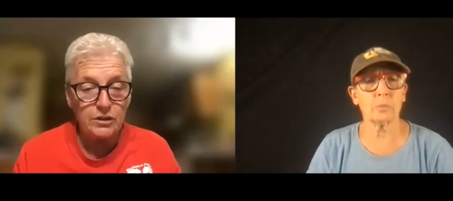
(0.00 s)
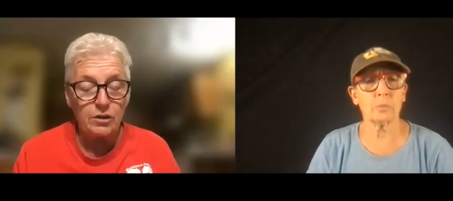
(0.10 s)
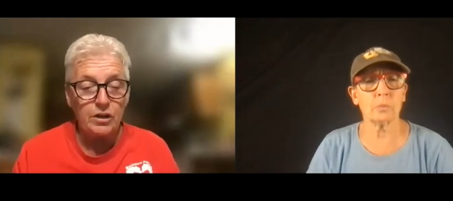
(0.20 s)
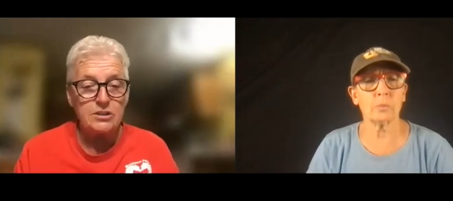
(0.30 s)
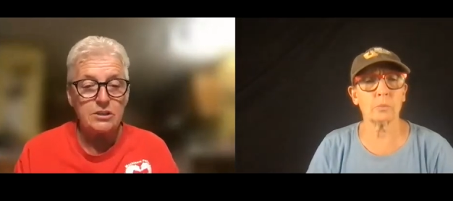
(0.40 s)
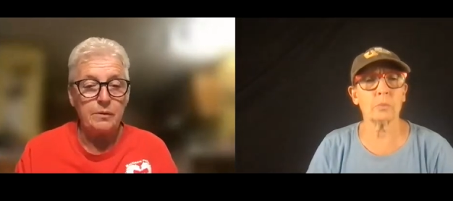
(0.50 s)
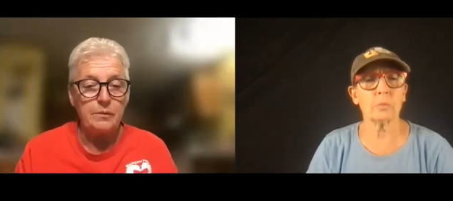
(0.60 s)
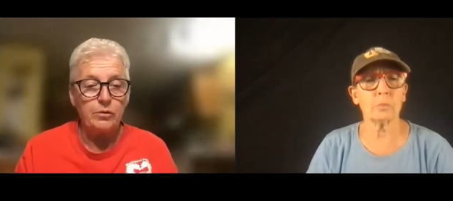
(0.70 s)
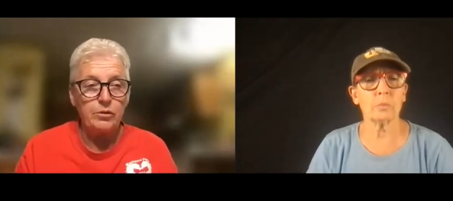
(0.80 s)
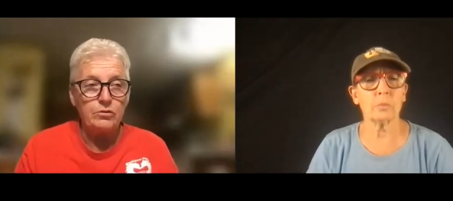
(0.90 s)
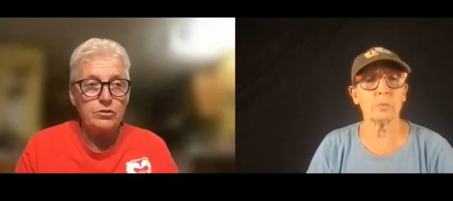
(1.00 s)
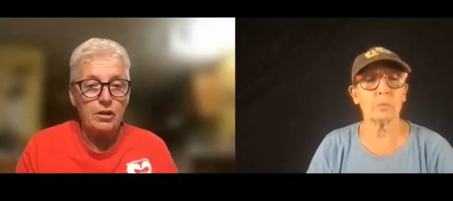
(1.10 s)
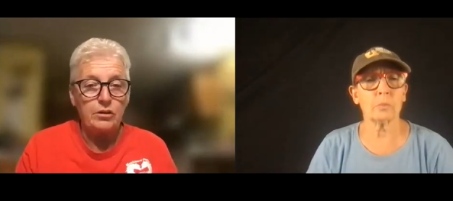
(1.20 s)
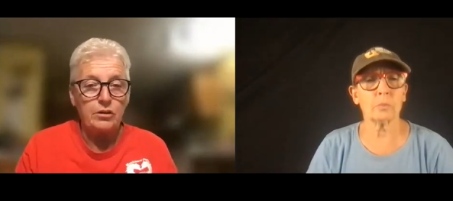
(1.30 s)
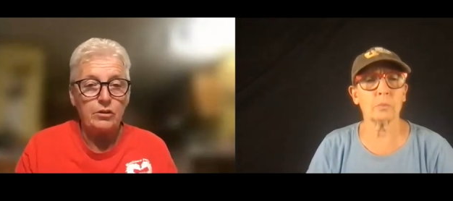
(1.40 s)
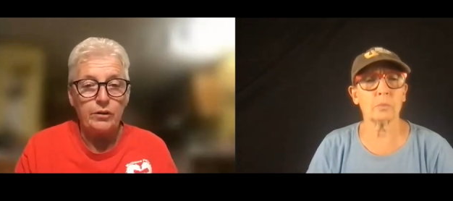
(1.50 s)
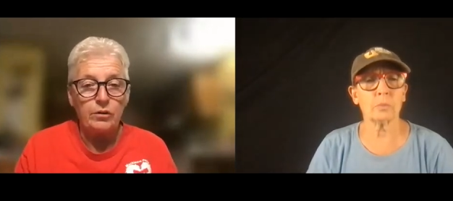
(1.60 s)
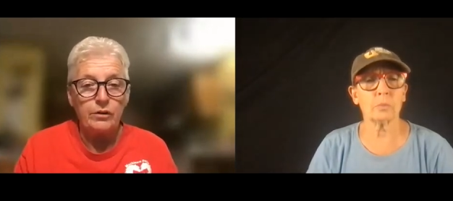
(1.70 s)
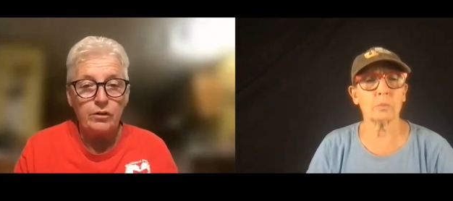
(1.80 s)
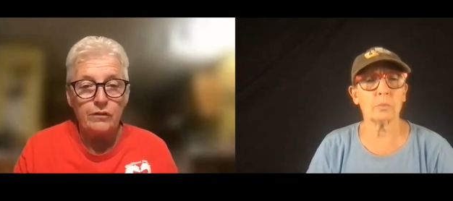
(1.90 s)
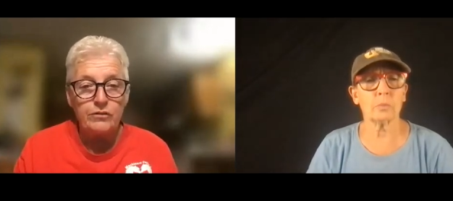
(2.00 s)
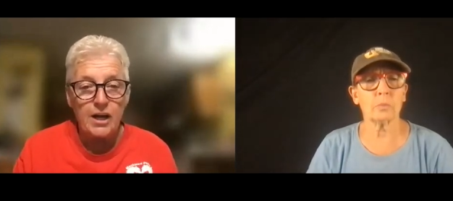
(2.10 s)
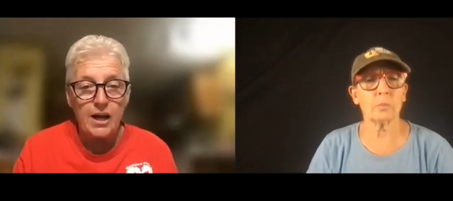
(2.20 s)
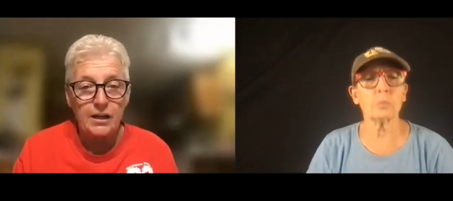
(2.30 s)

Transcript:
Speaker 1: You know, because some people use the cradle and the hoof jack